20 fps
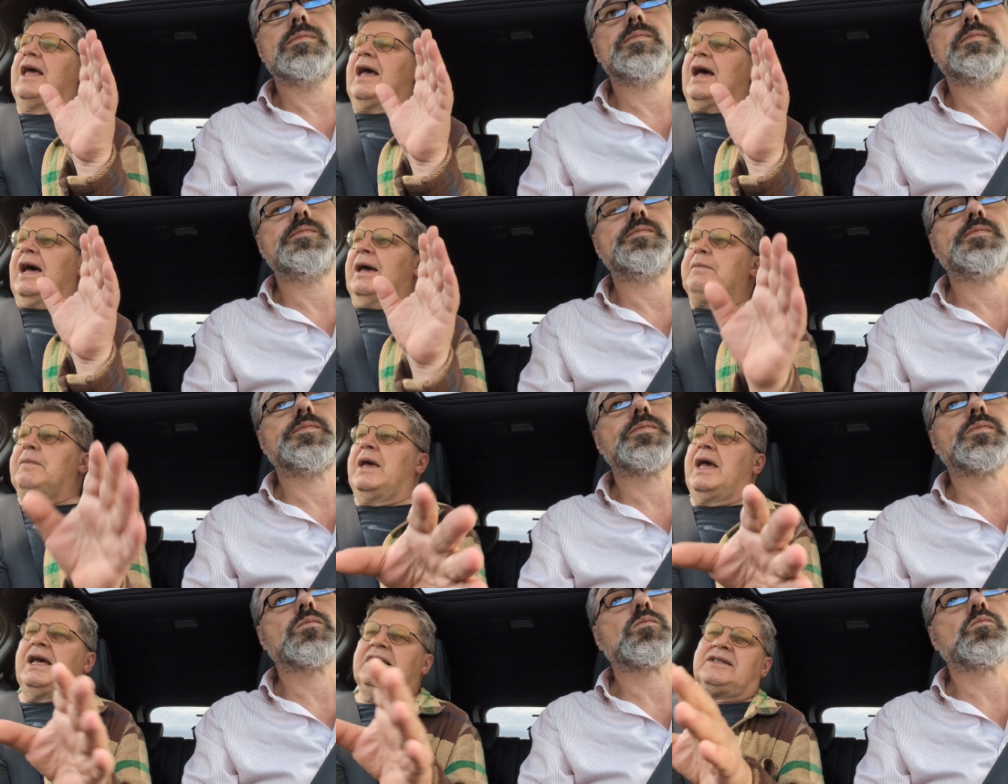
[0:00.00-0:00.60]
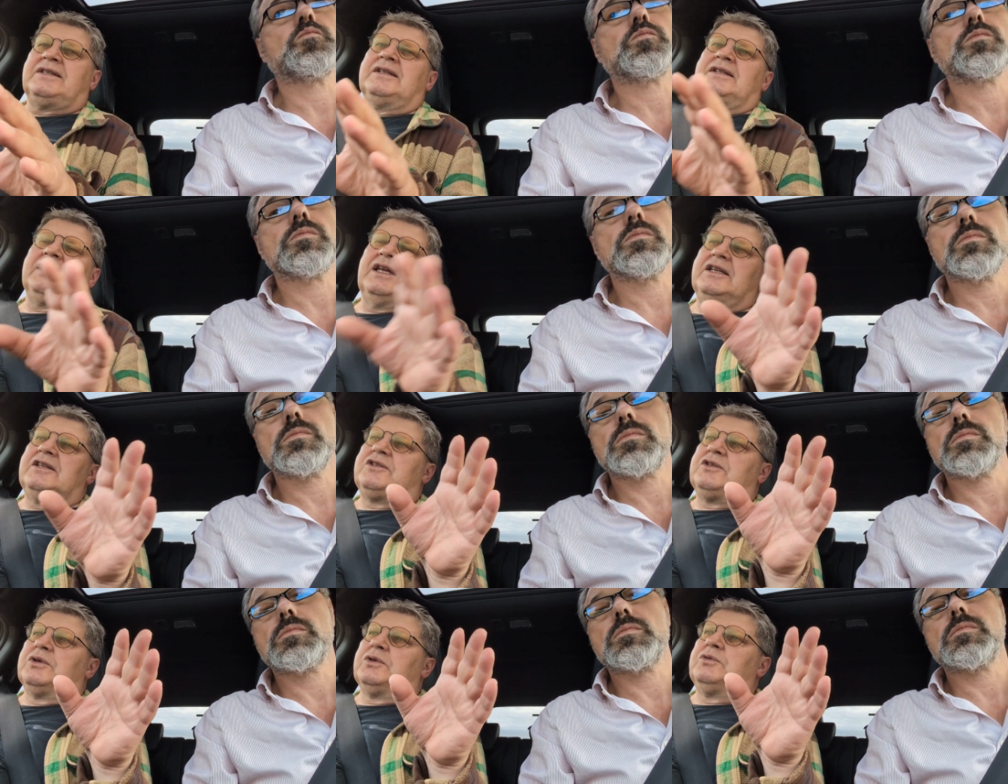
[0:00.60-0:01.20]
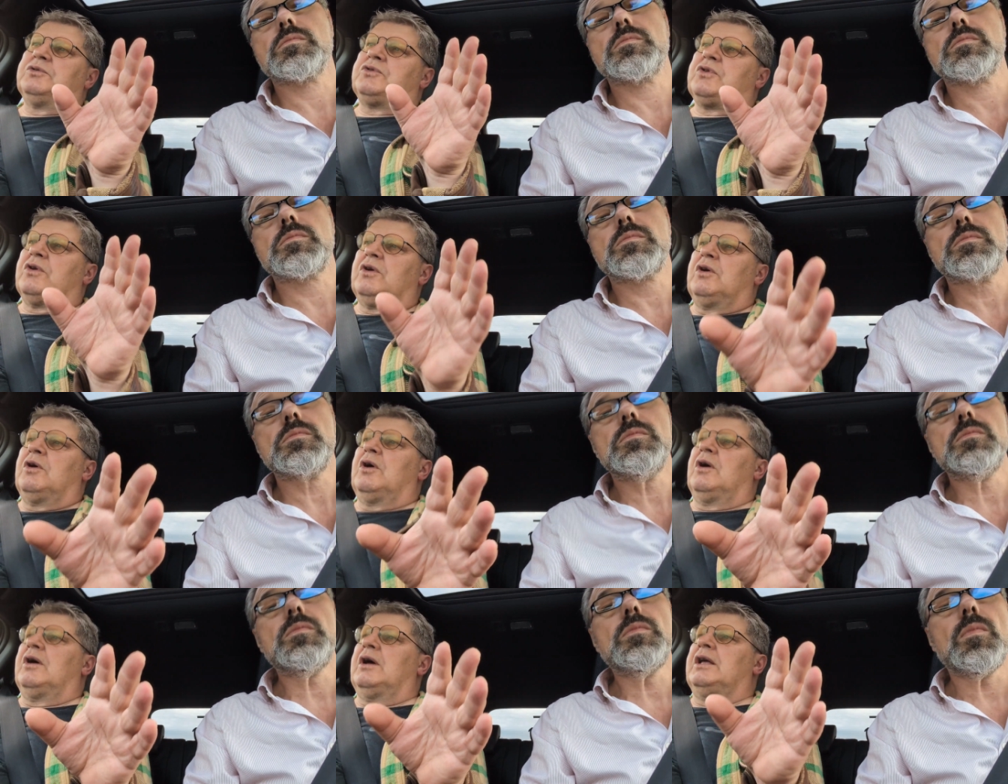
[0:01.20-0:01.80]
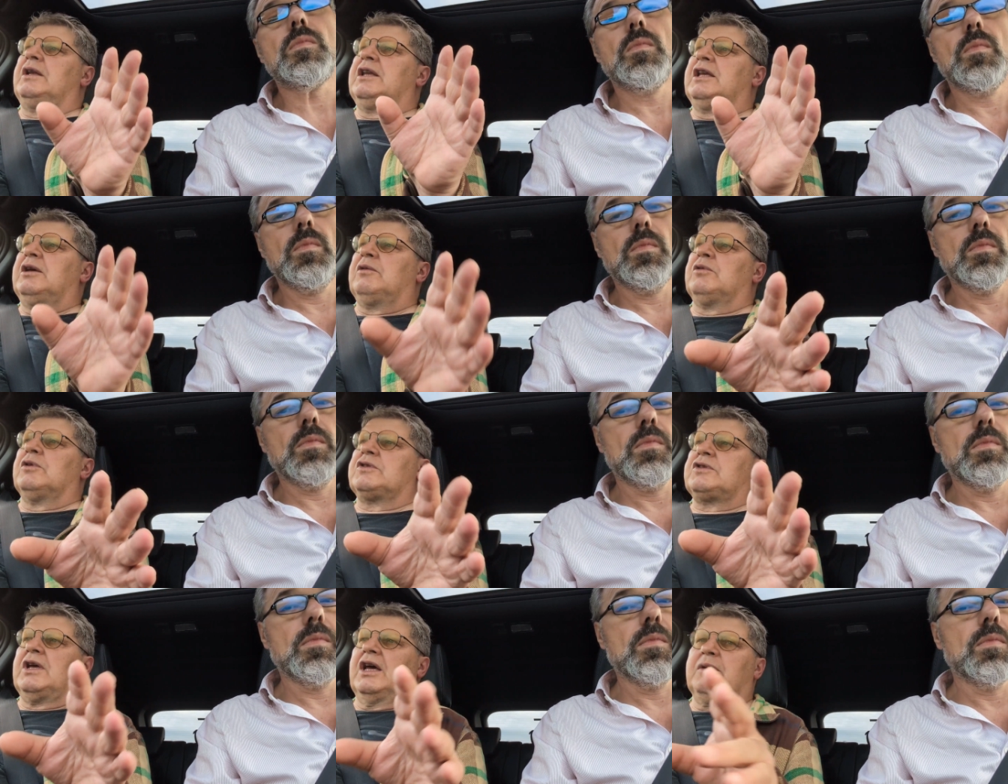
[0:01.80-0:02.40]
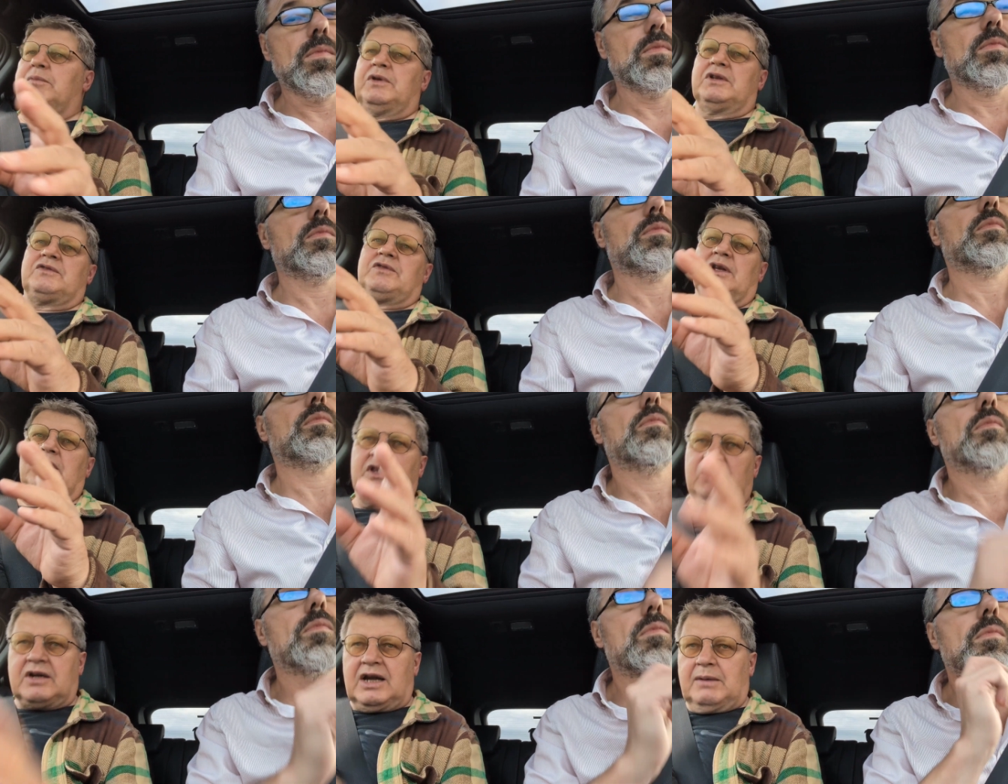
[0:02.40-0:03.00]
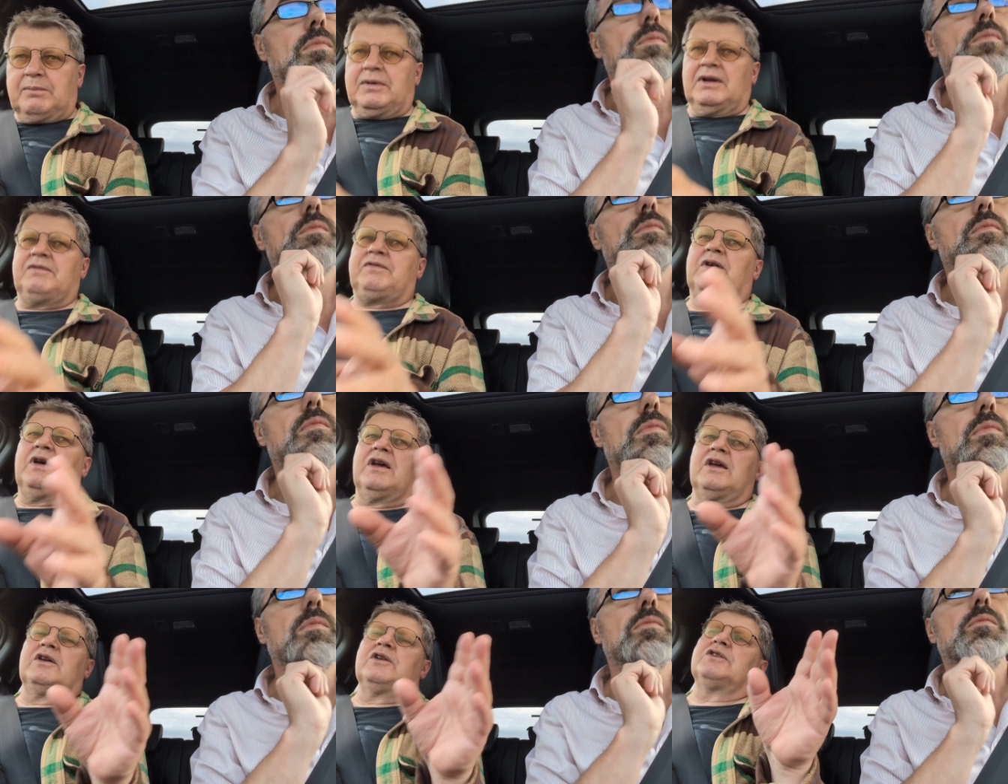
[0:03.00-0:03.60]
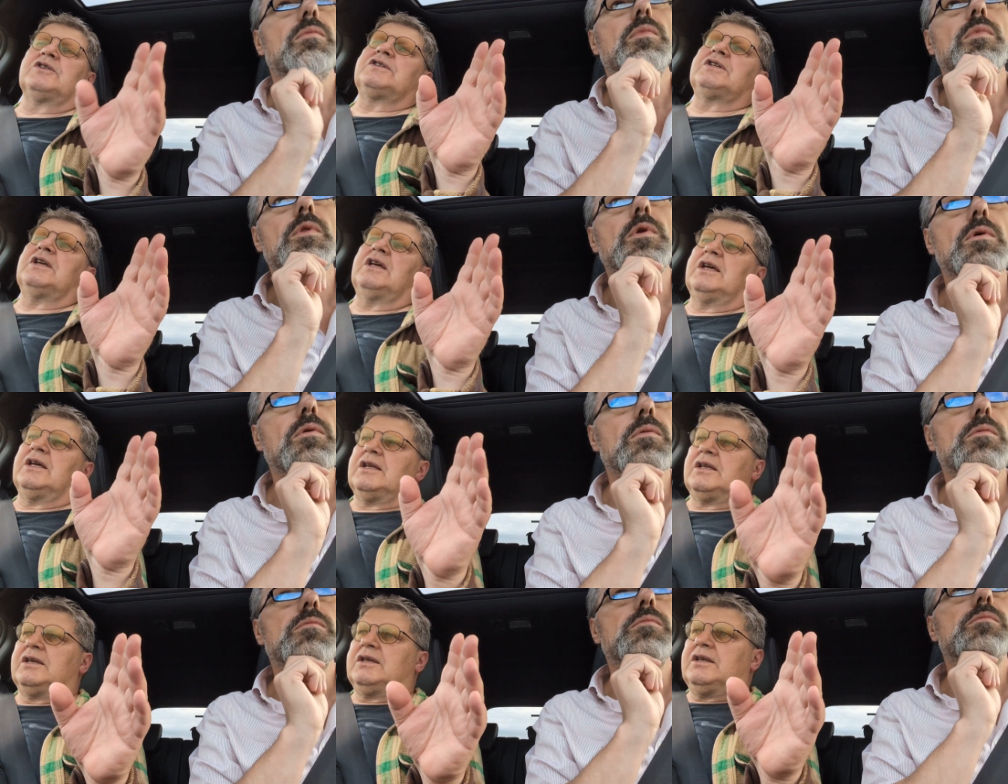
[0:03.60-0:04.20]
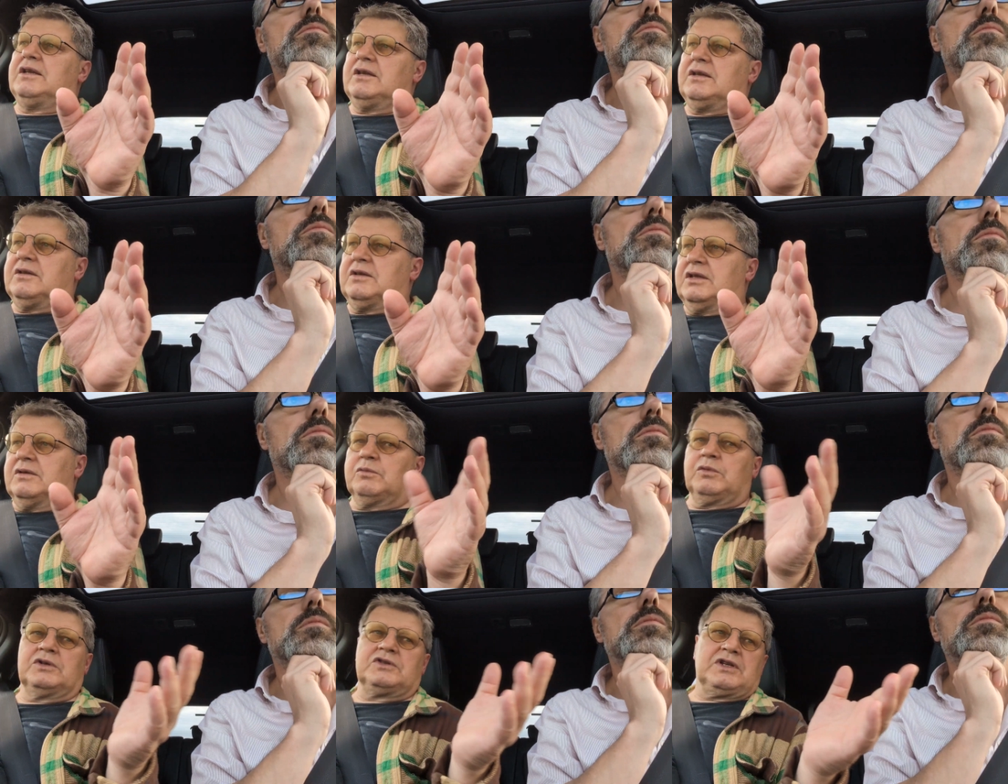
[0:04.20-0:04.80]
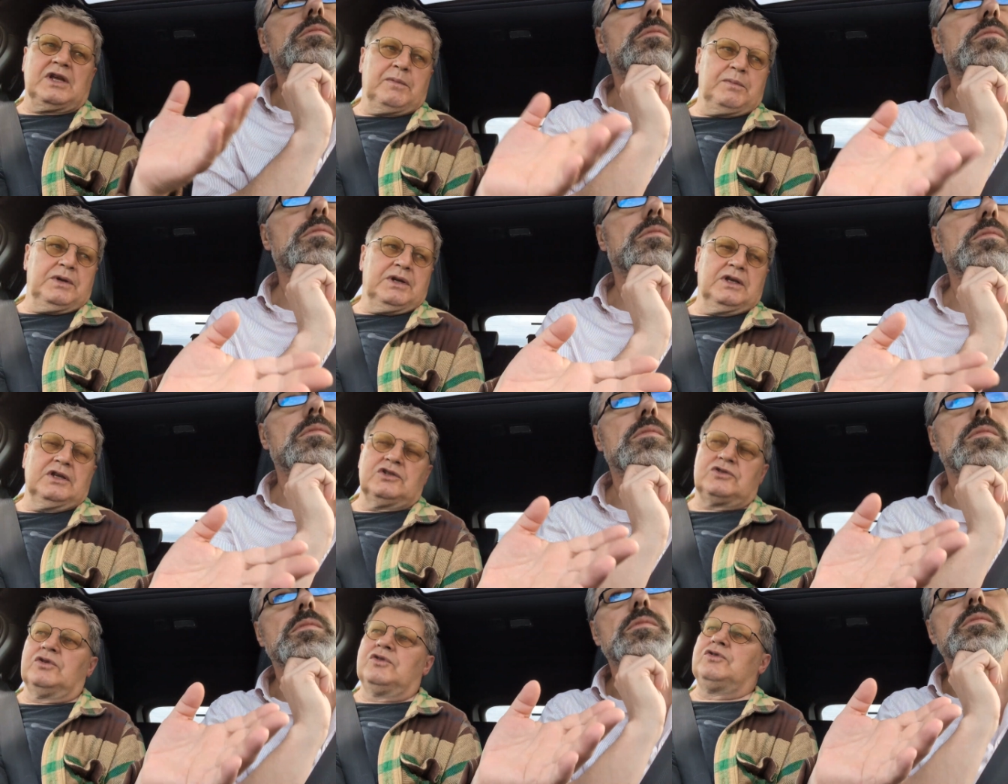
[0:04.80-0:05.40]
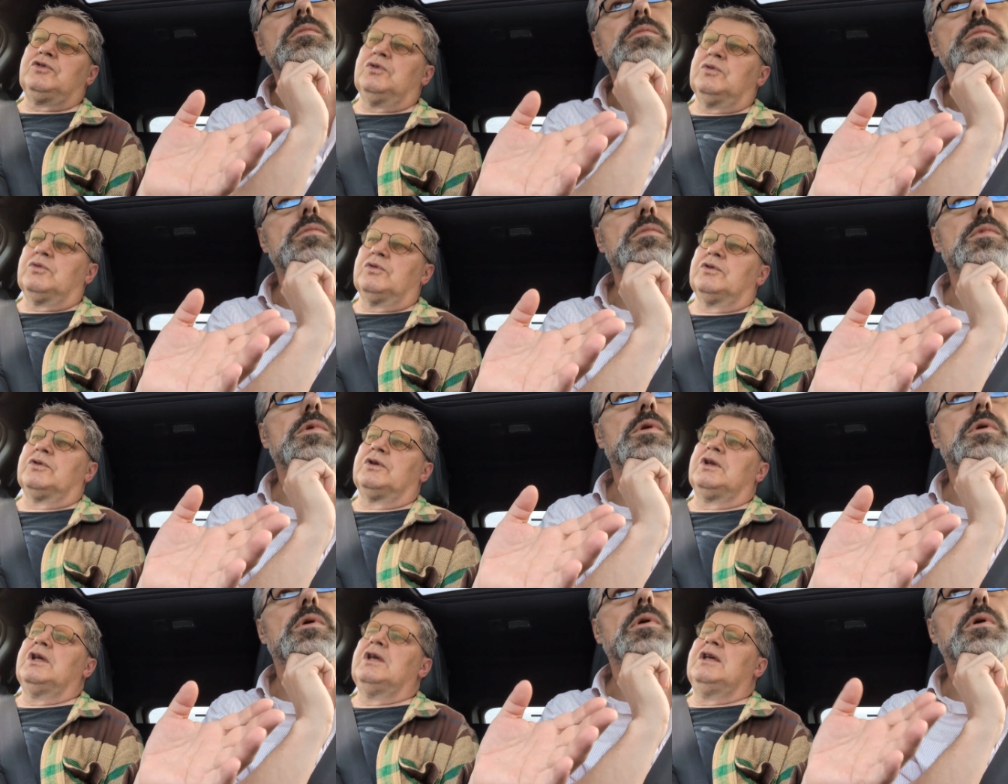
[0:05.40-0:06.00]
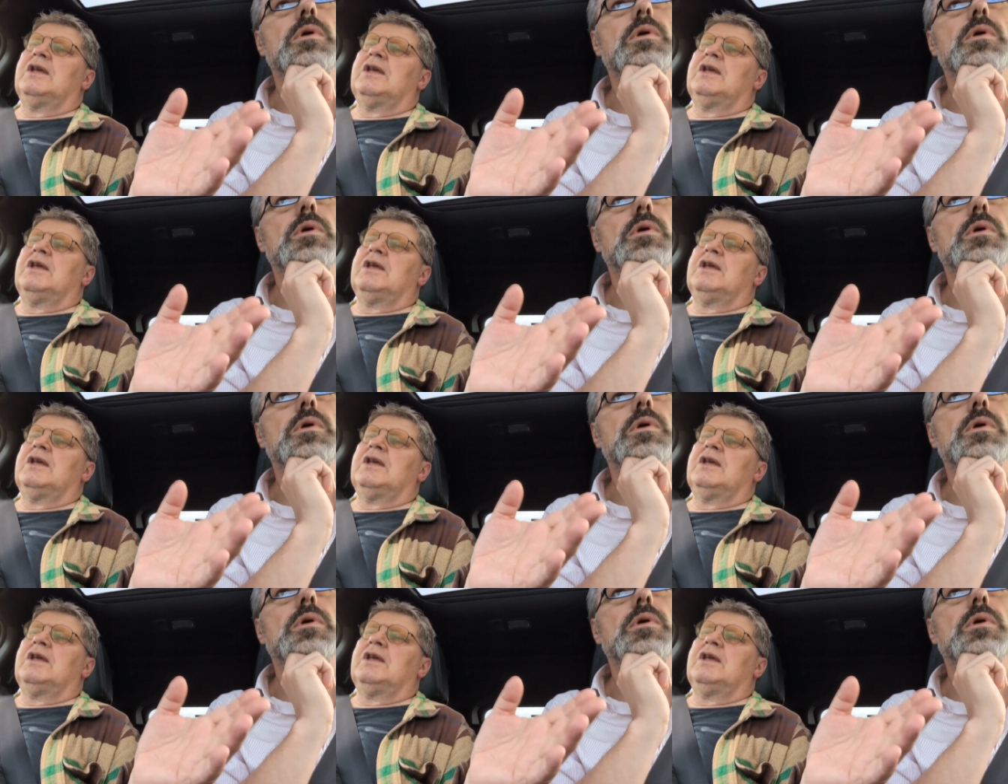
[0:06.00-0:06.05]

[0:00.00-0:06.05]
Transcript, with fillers: I'm hesitant to draw an equal sign between the Krafla fires and what's happening in Sundhnukur,